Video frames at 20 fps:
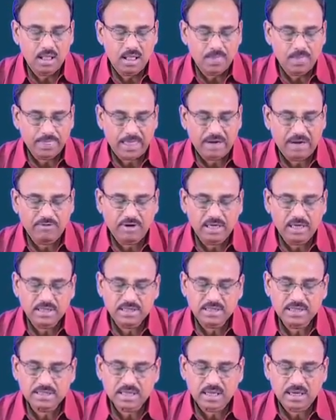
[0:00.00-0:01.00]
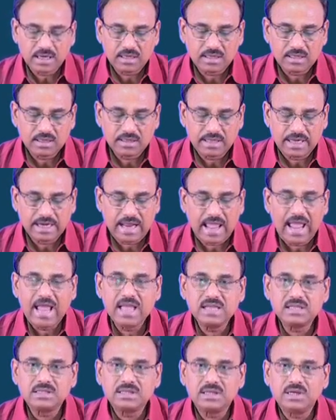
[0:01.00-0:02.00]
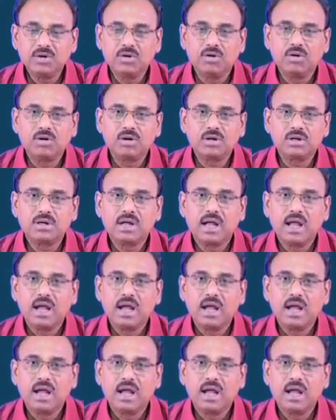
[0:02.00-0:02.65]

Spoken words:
The advantages are that as your